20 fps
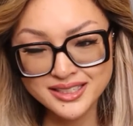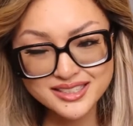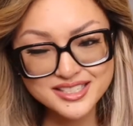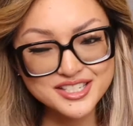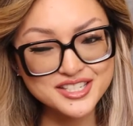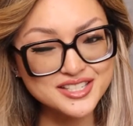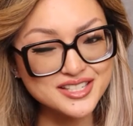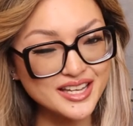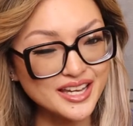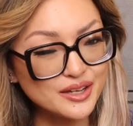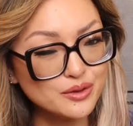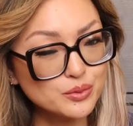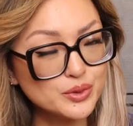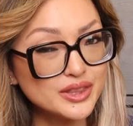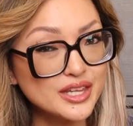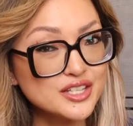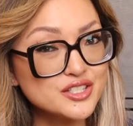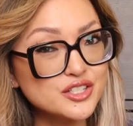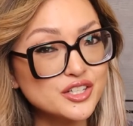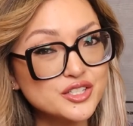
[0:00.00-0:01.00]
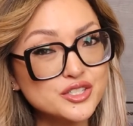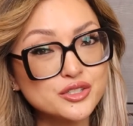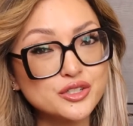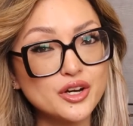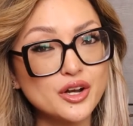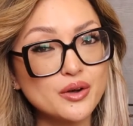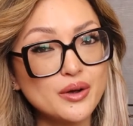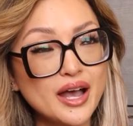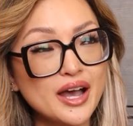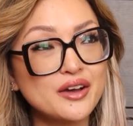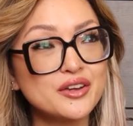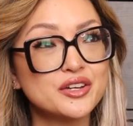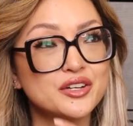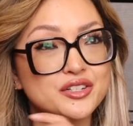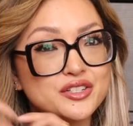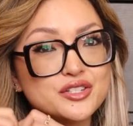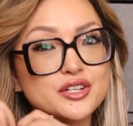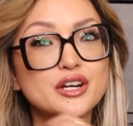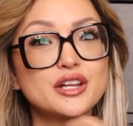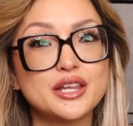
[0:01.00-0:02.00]
She's like, when they start to grow out, you're
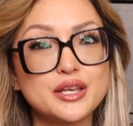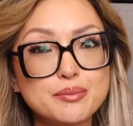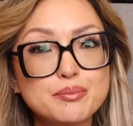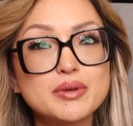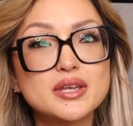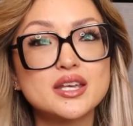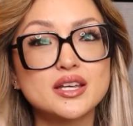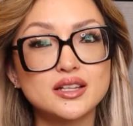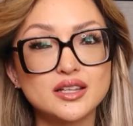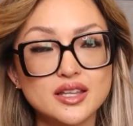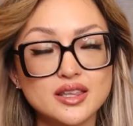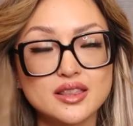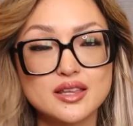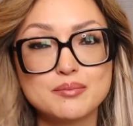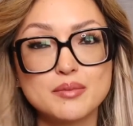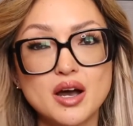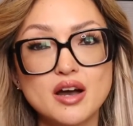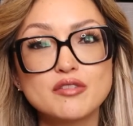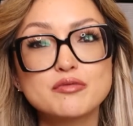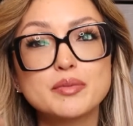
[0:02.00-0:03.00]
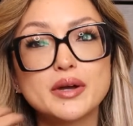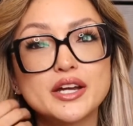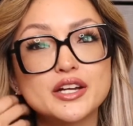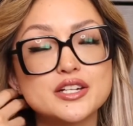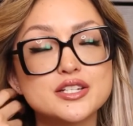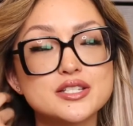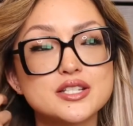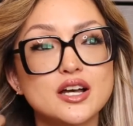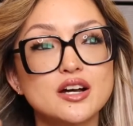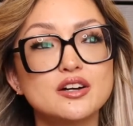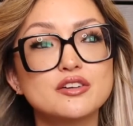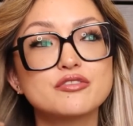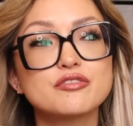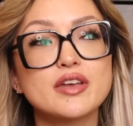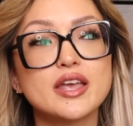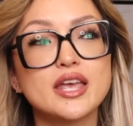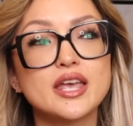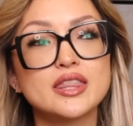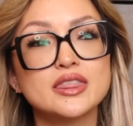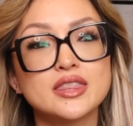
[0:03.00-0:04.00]
going to start like peeling them off by
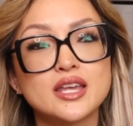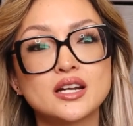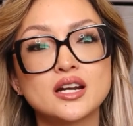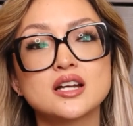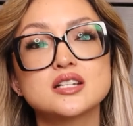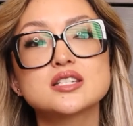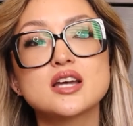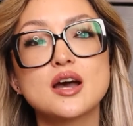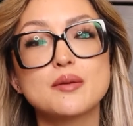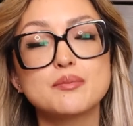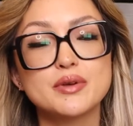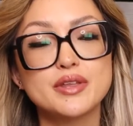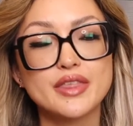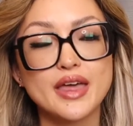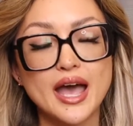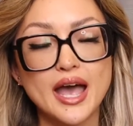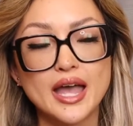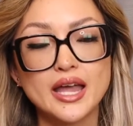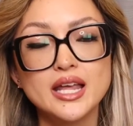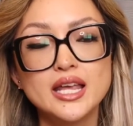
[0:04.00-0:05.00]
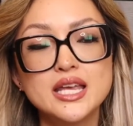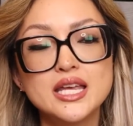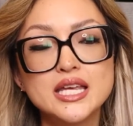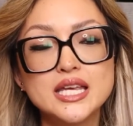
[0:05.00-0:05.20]
yourself, and then on top of that,